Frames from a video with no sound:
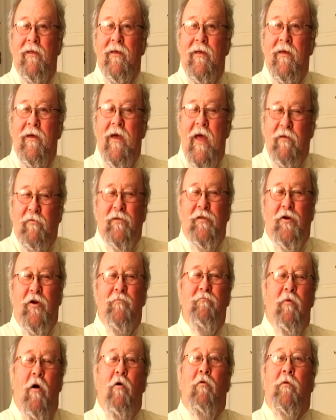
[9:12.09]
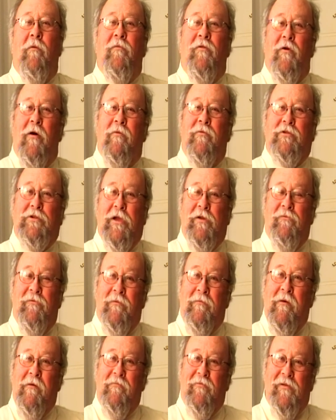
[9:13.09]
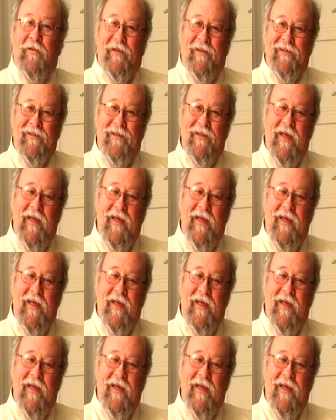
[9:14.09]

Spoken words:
And it was a good poem, too. I wish I remembered.